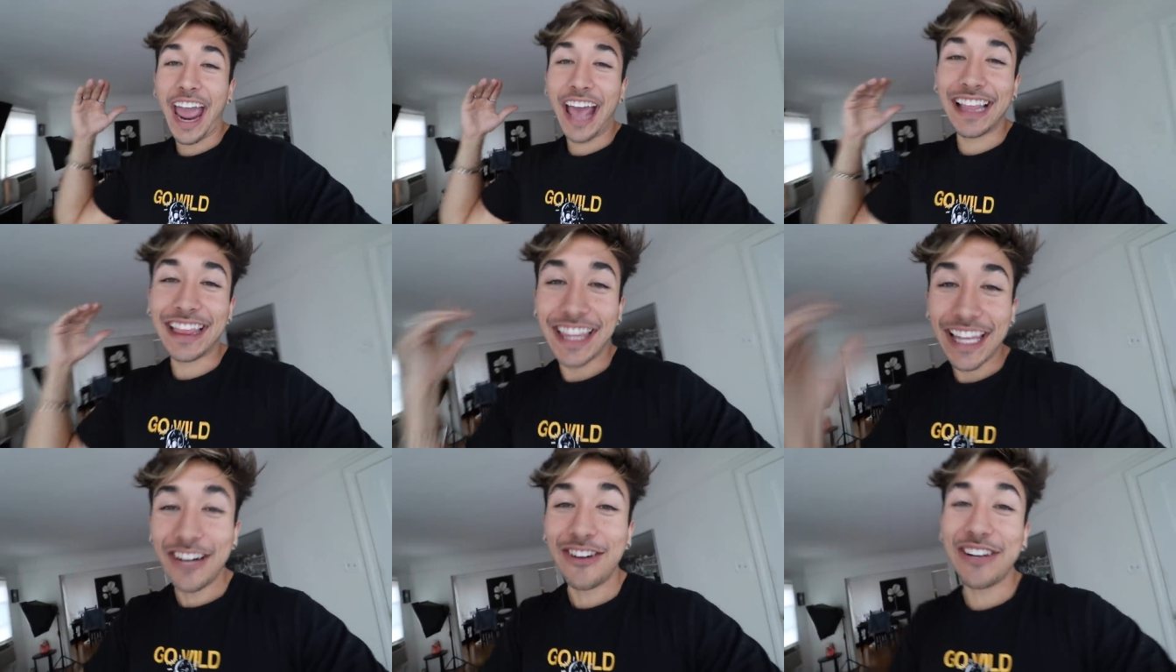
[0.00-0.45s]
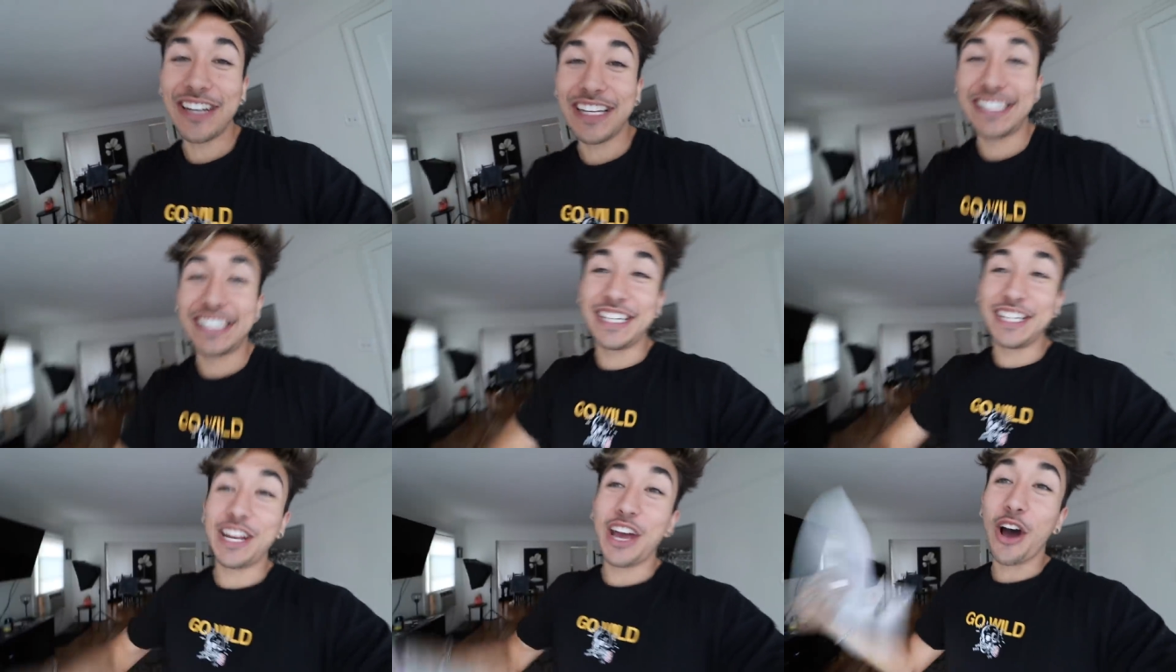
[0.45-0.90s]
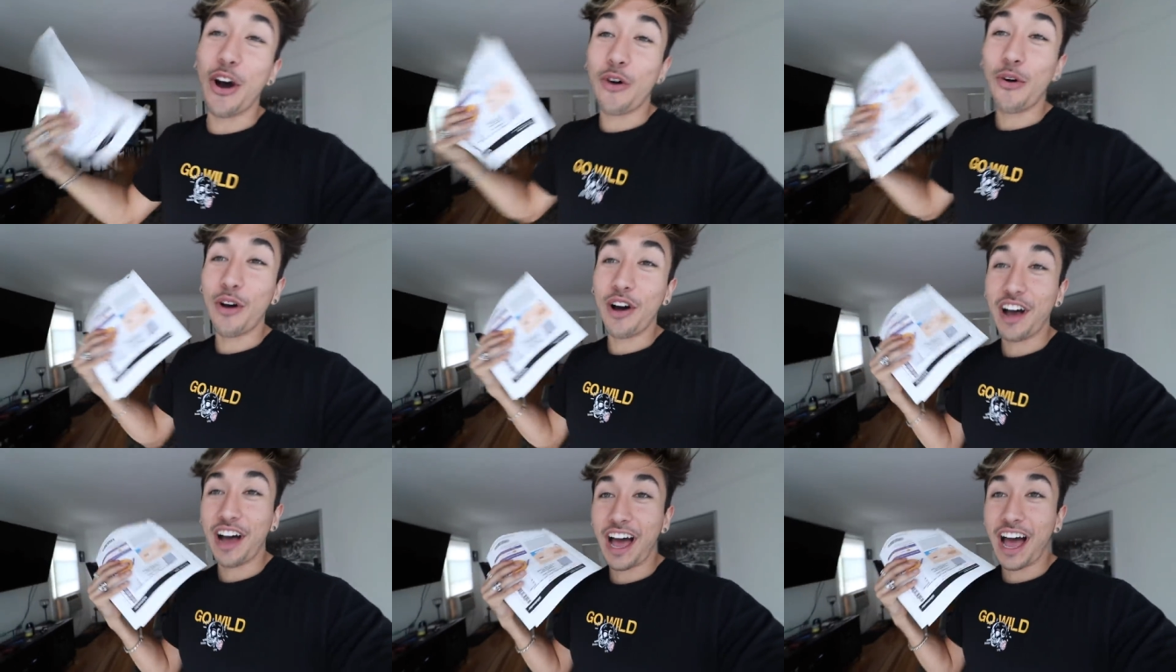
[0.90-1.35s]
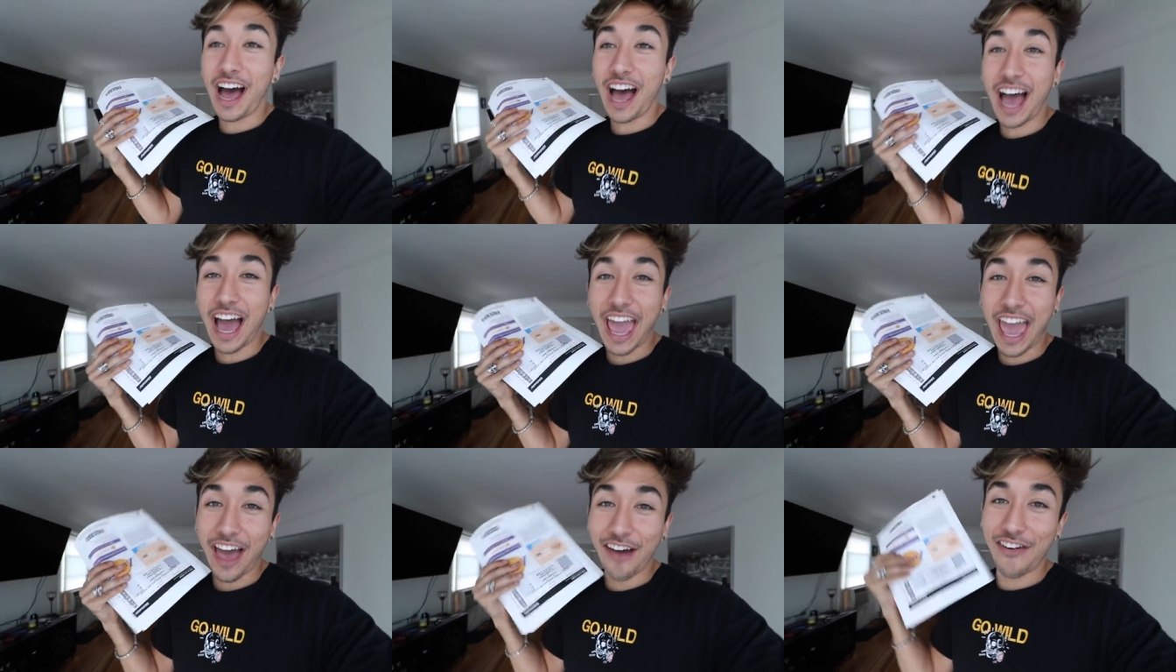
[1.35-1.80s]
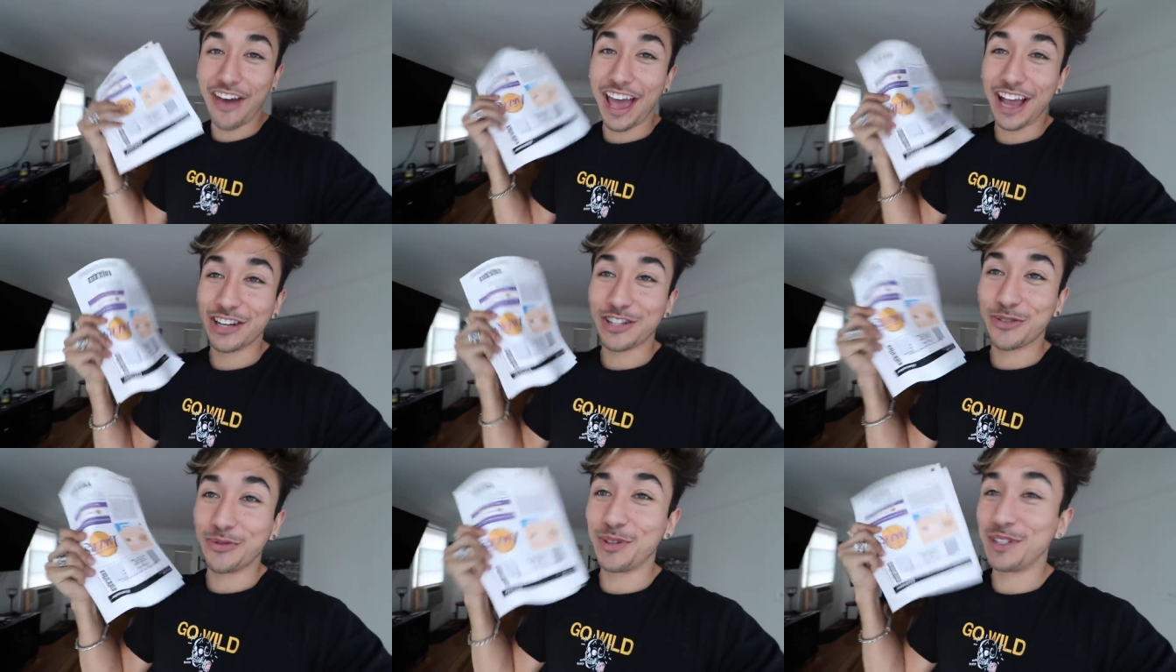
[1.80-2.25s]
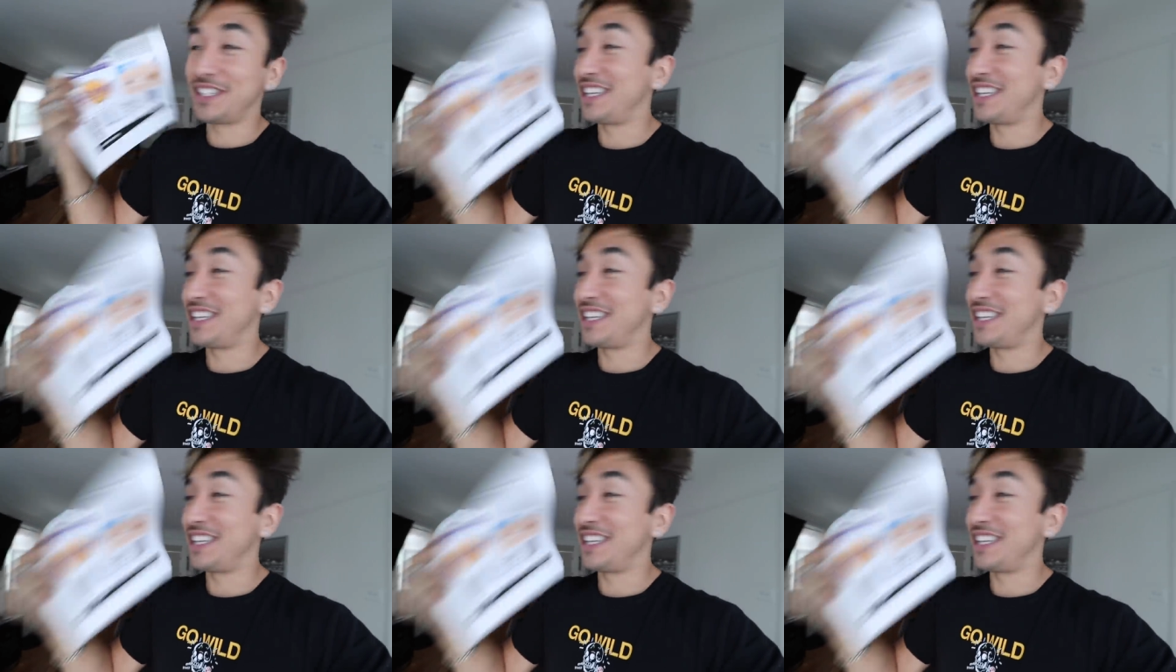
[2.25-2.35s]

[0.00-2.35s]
little does he know, I have actual